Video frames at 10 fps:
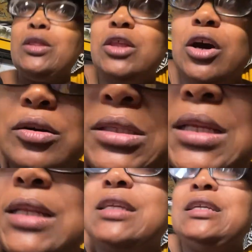Those
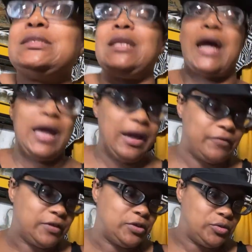are the things that I
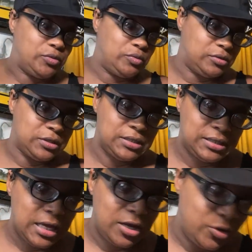have to do to stay